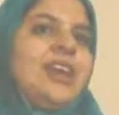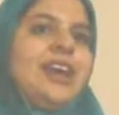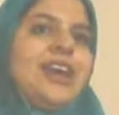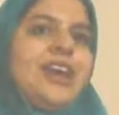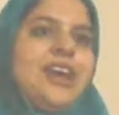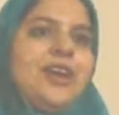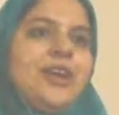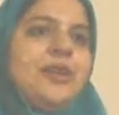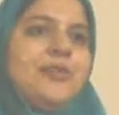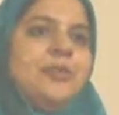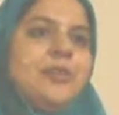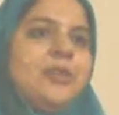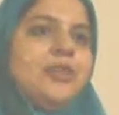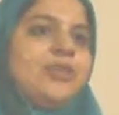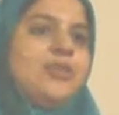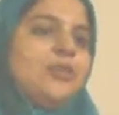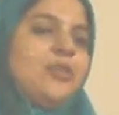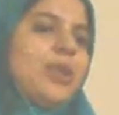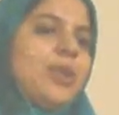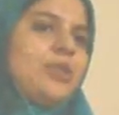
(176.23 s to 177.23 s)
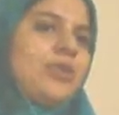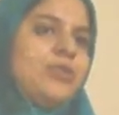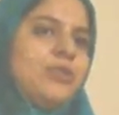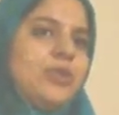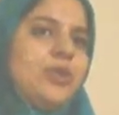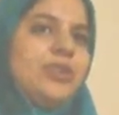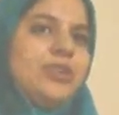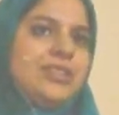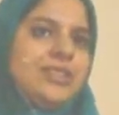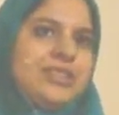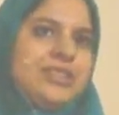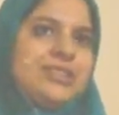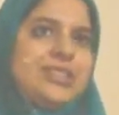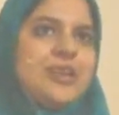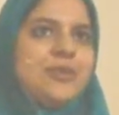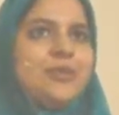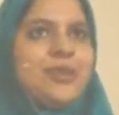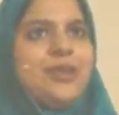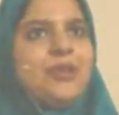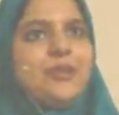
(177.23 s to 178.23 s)
um, whether if your good deeds
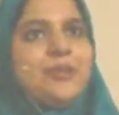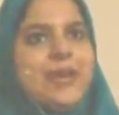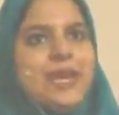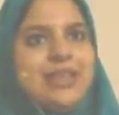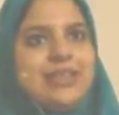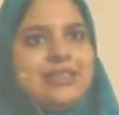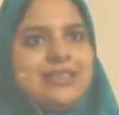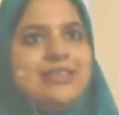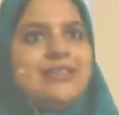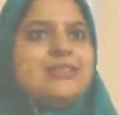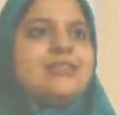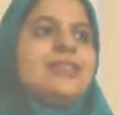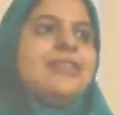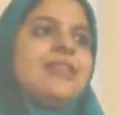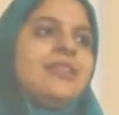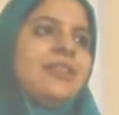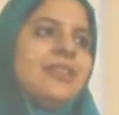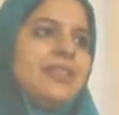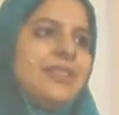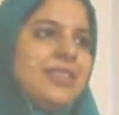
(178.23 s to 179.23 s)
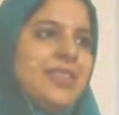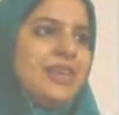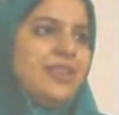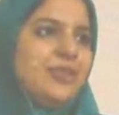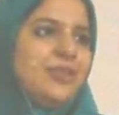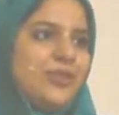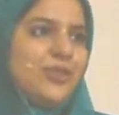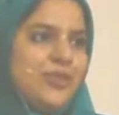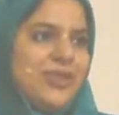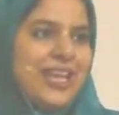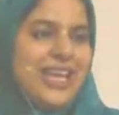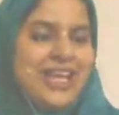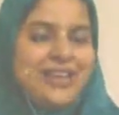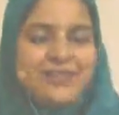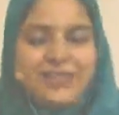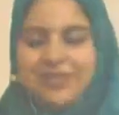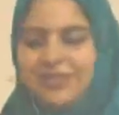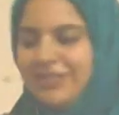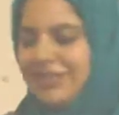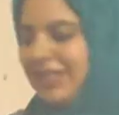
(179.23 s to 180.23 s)
outweigh your bad deeds, then you go to
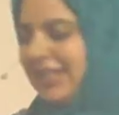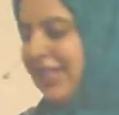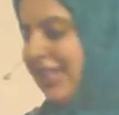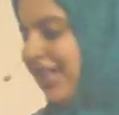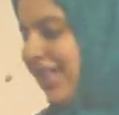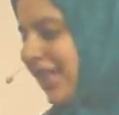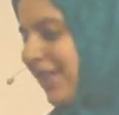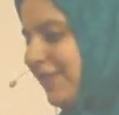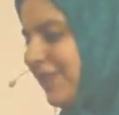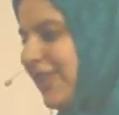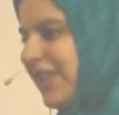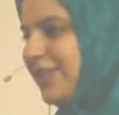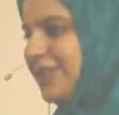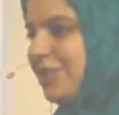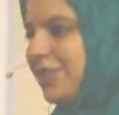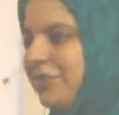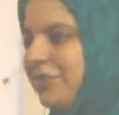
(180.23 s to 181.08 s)
heaven. If they